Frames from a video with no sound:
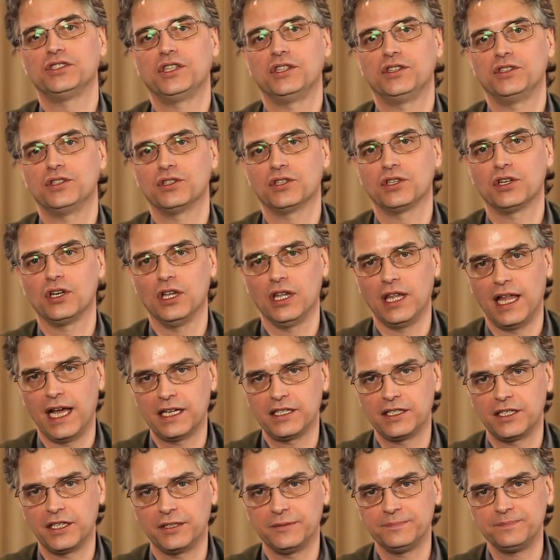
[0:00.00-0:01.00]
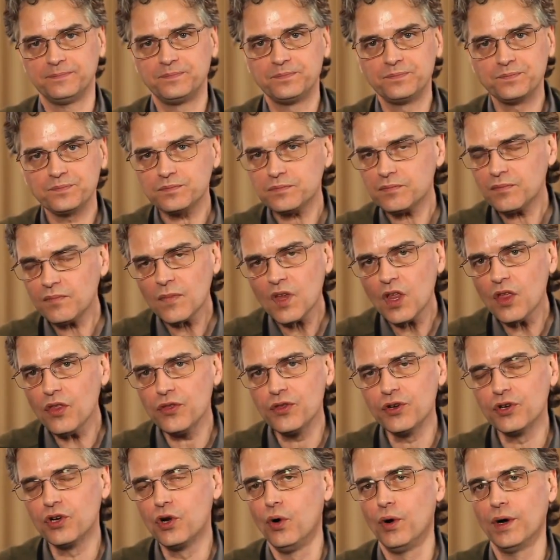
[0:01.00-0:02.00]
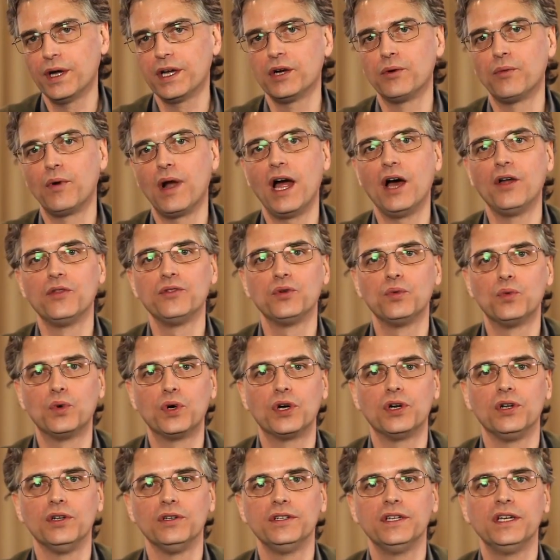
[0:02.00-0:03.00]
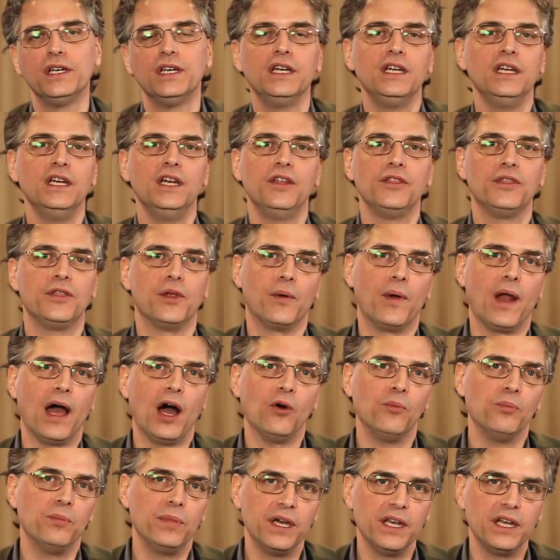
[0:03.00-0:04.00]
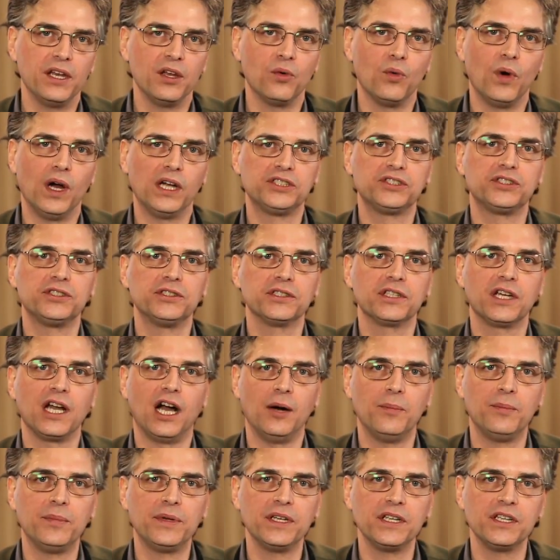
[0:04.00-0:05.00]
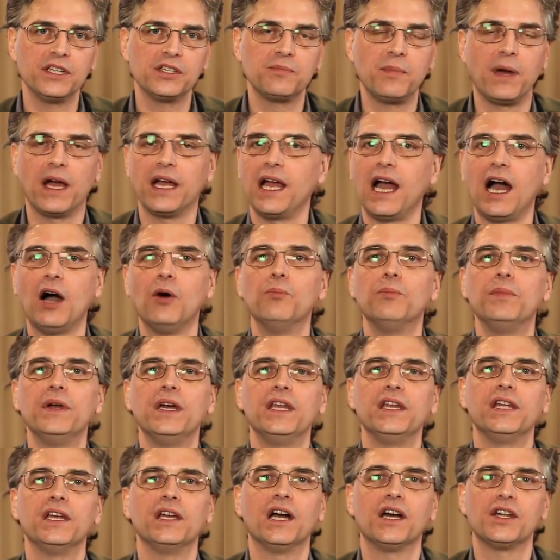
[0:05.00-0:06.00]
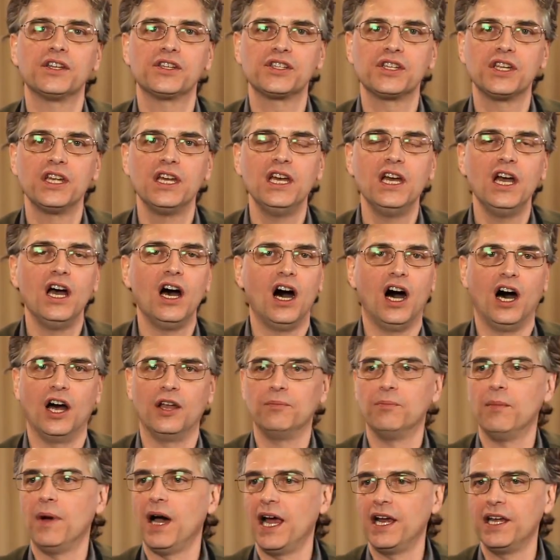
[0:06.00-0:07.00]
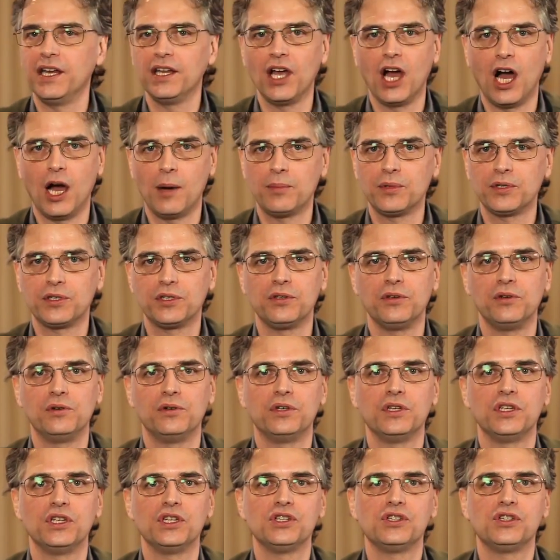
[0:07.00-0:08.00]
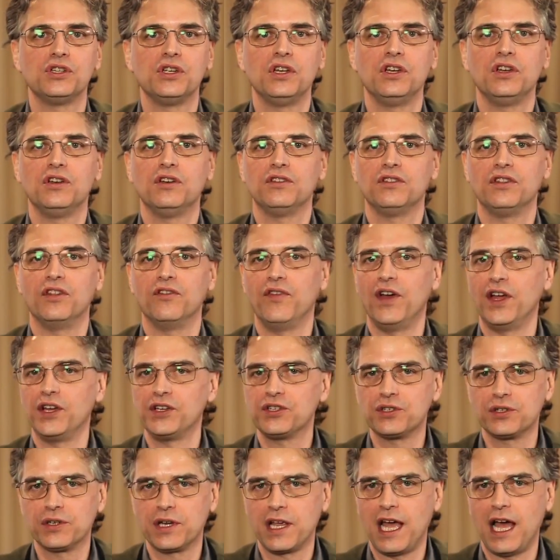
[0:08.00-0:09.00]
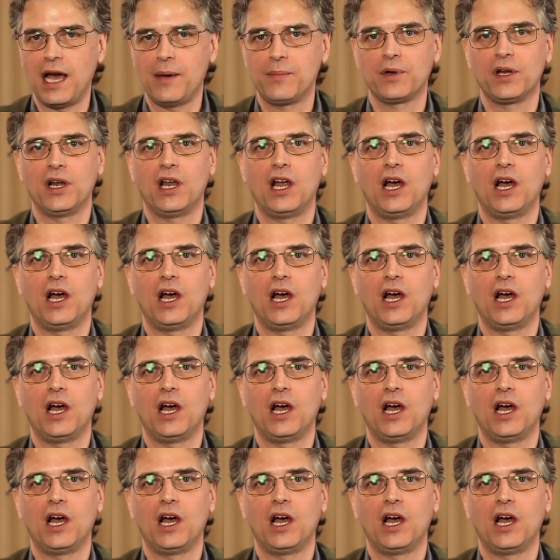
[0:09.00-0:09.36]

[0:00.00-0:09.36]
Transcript: that they're collecting? They're going around the world. They're outbidding Western companies by outbidding us on mining opportunities, the venture capital